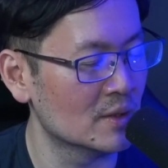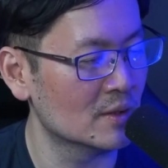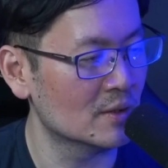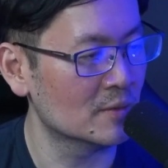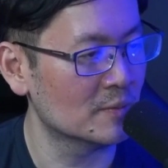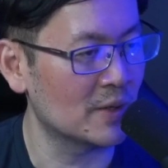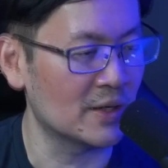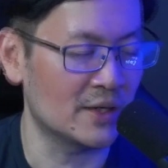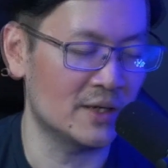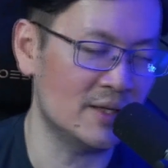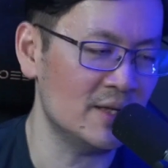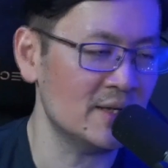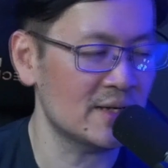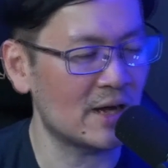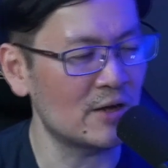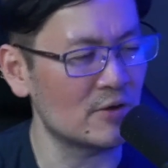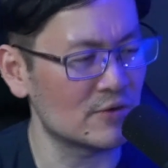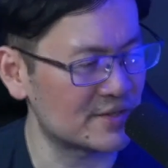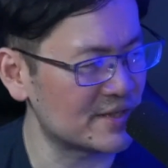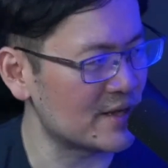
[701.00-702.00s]
But he did
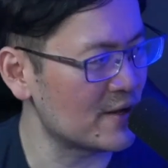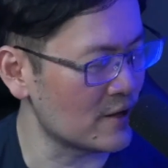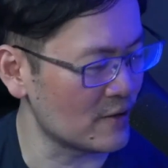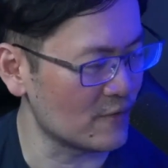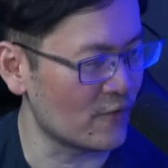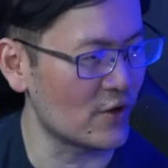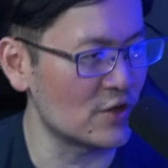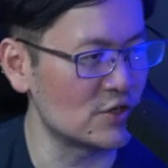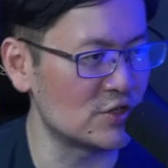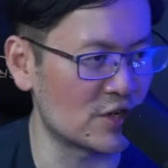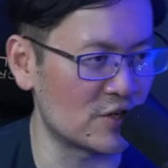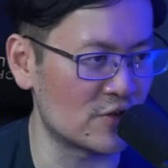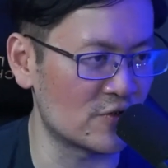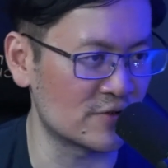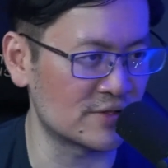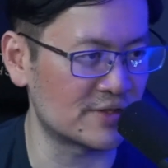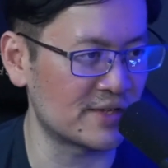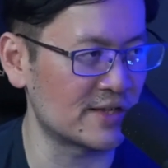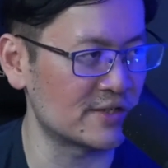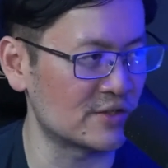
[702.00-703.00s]
kind of say in very
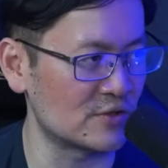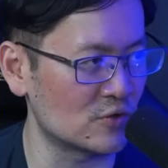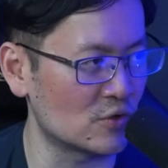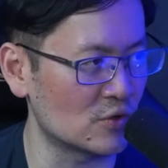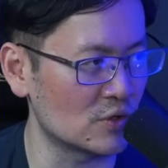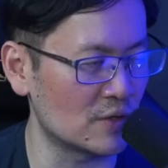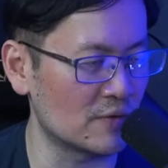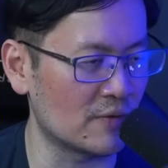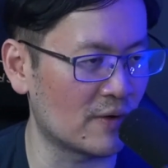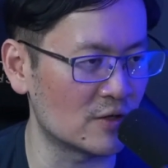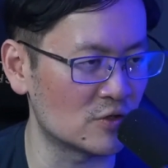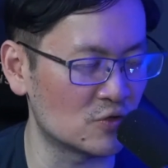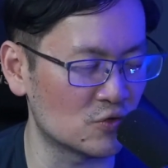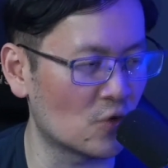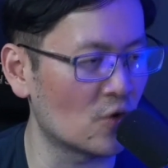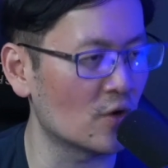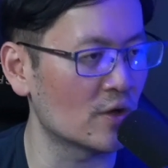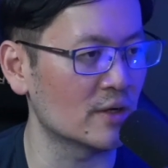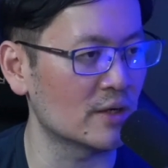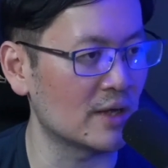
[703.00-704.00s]
general sense, you know, if I
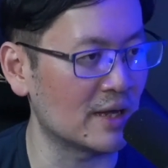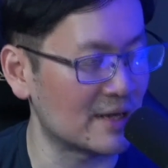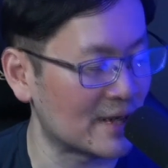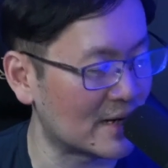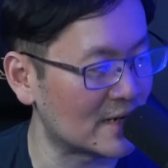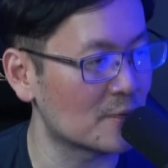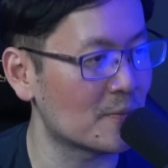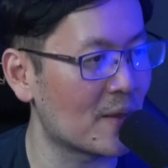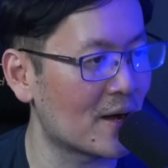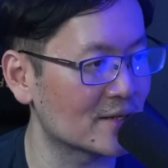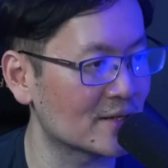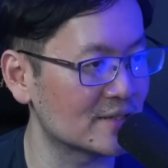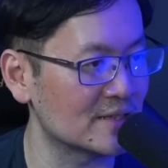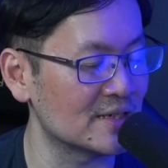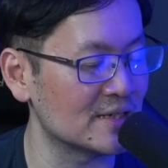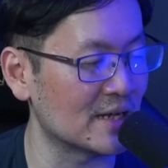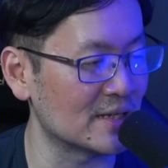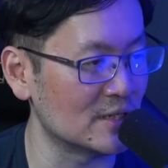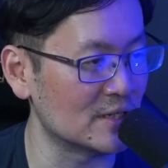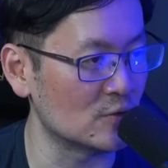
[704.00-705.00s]
join another
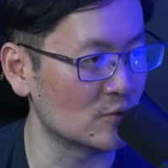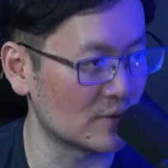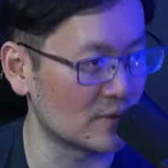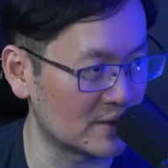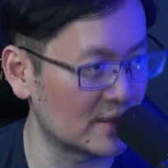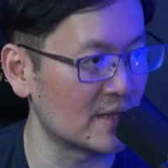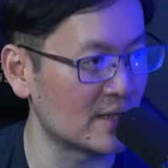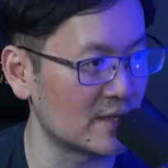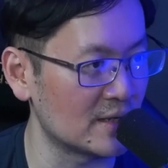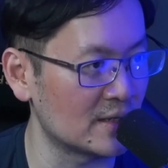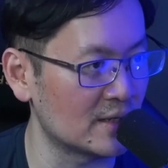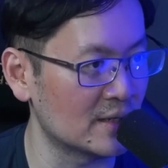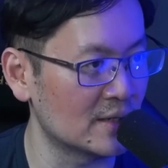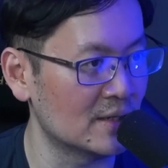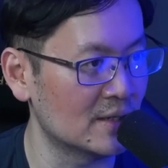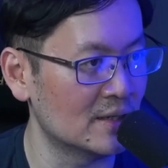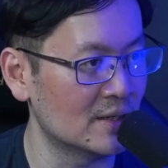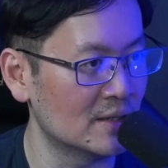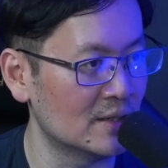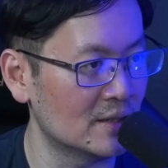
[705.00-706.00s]
party, I need to think.
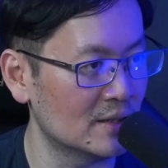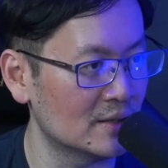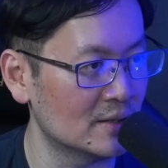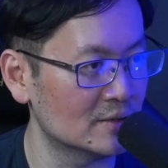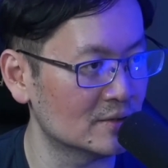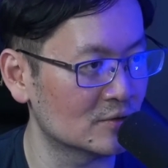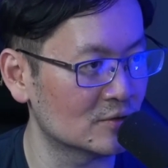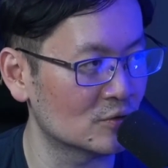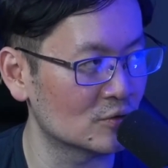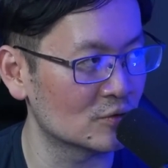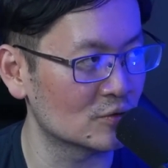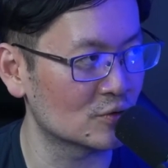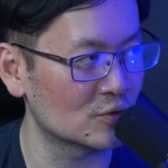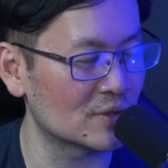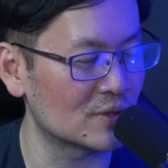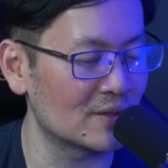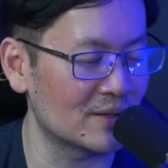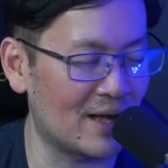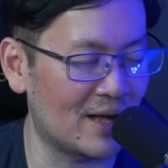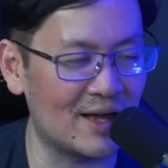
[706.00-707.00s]
So, so
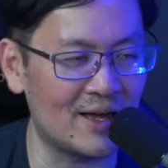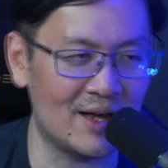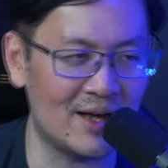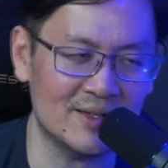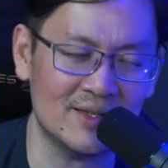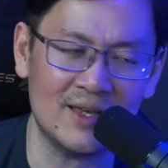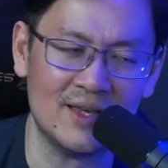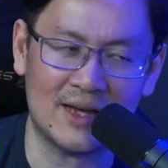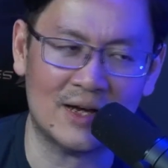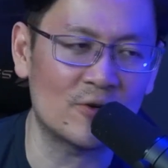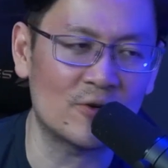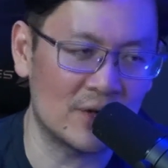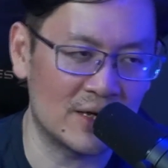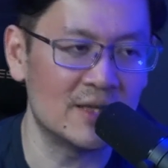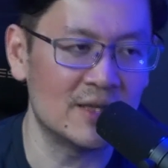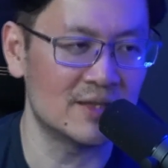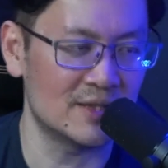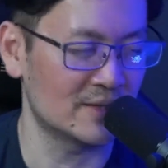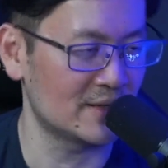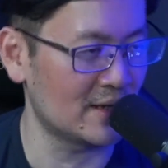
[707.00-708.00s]
the, I, I think he kind of
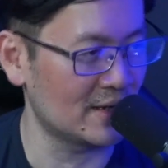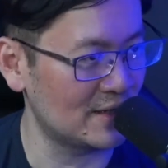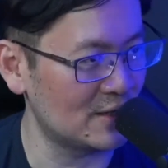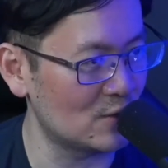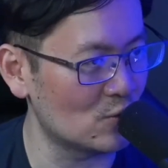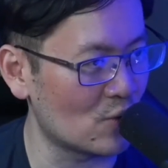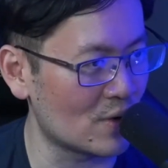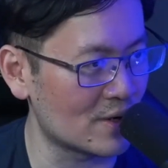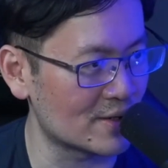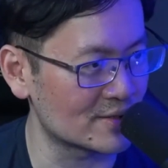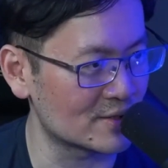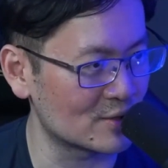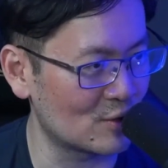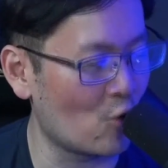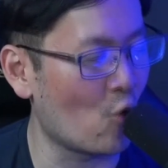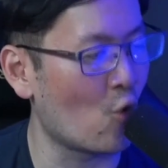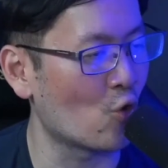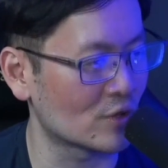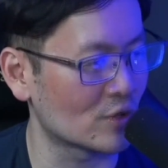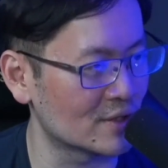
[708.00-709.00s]
hinted that he was
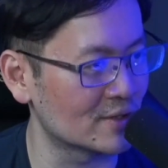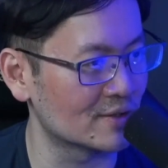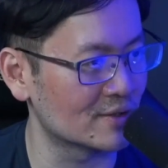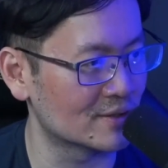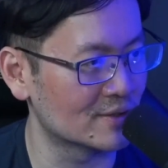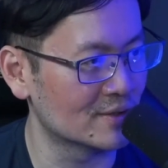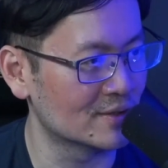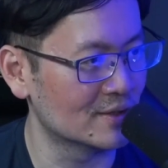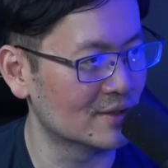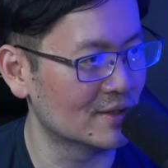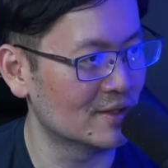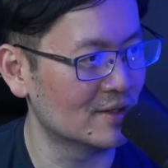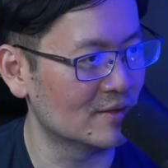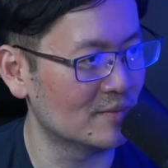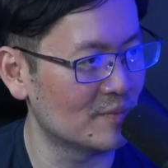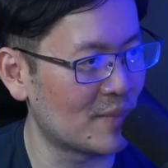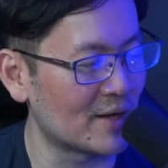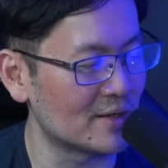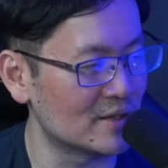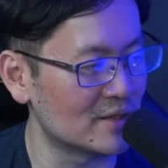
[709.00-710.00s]
courted
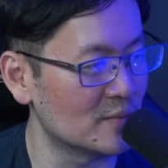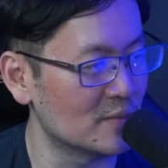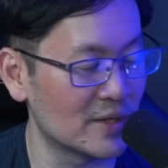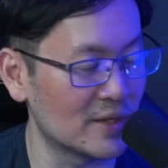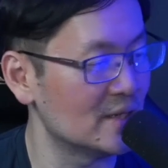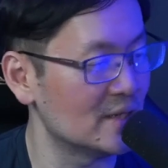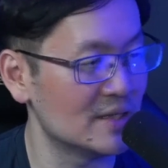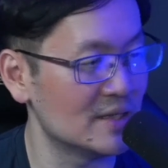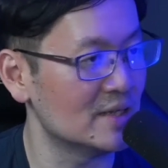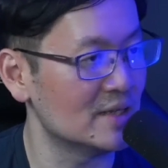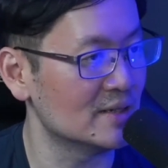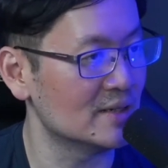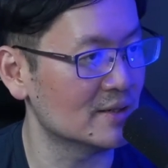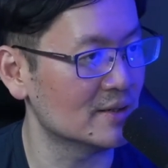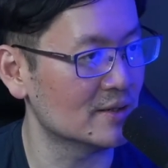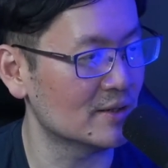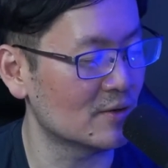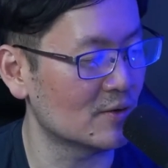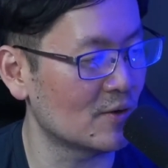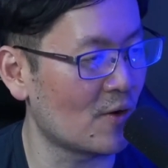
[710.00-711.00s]
mm. by them, but he didn't
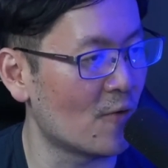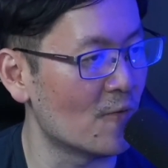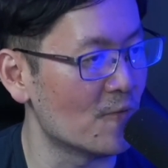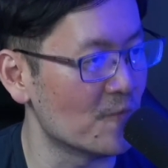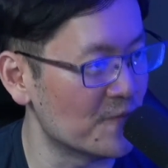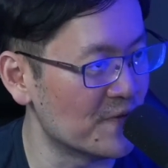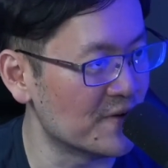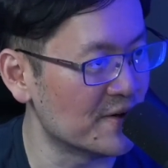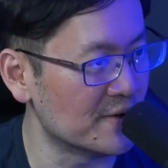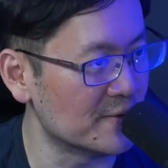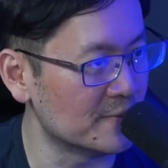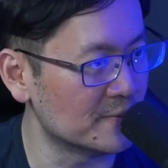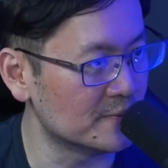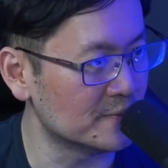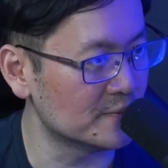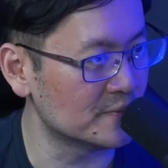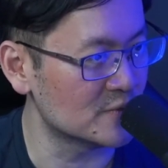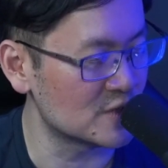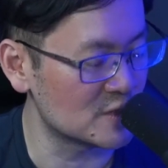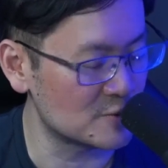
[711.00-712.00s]

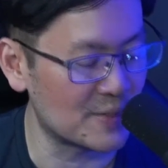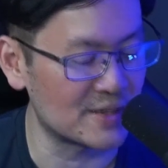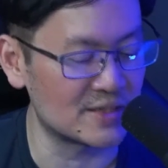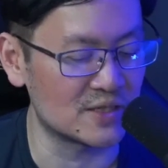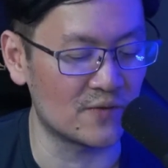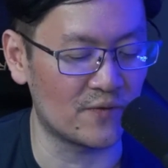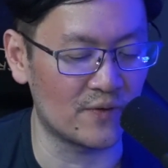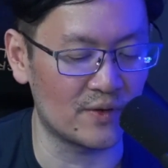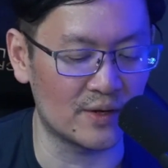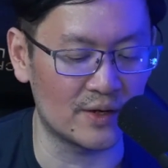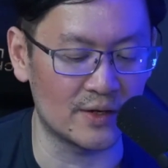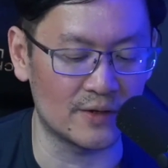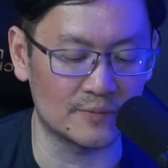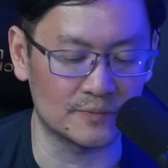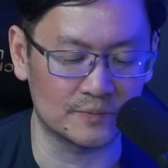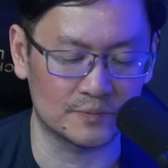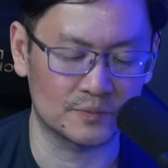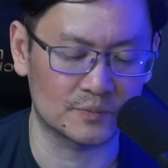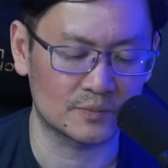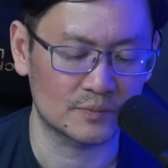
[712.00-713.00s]
confirm specifically.
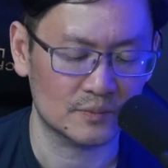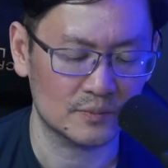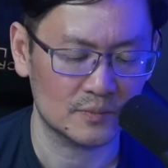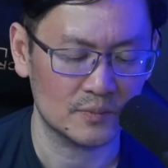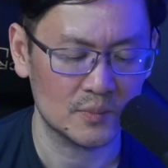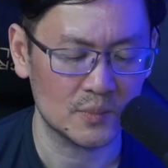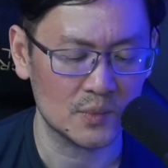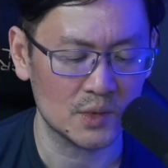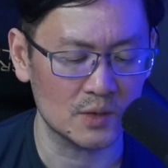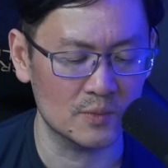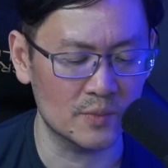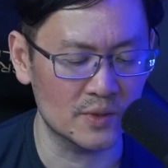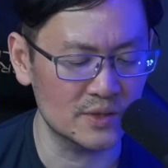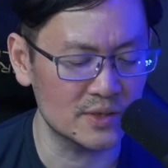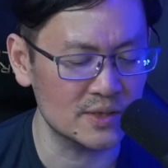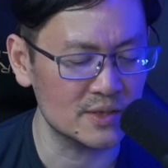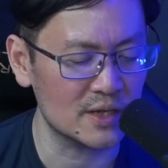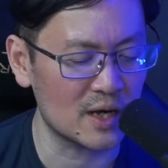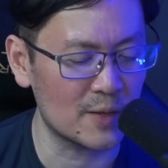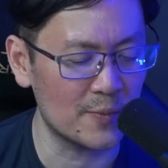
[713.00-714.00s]
Yep. But
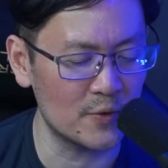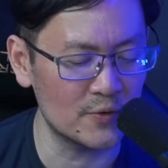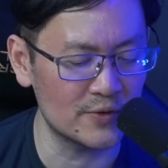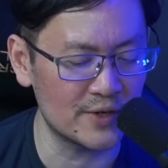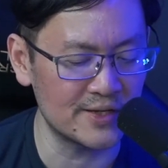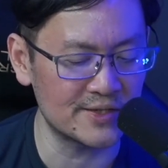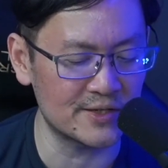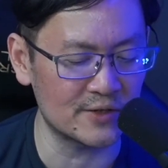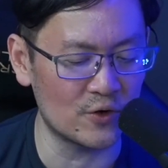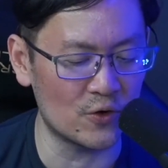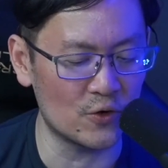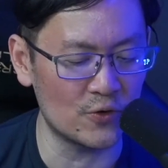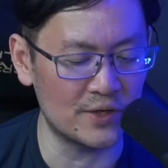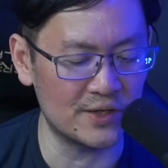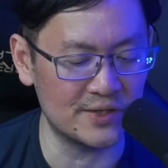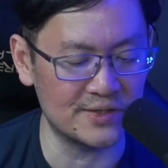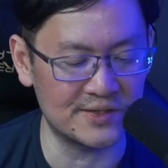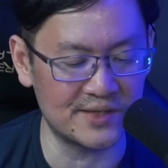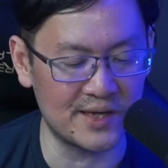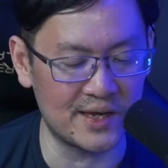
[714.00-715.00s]
just a couple of days ago,
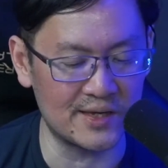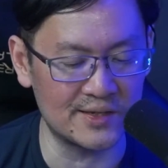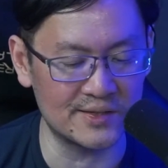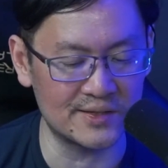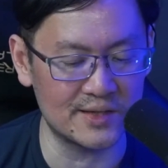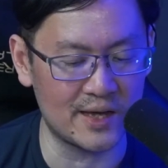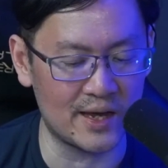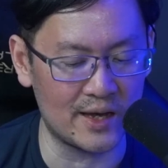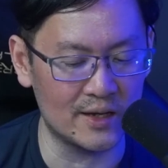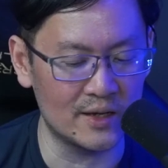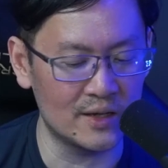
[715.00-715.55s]
he says that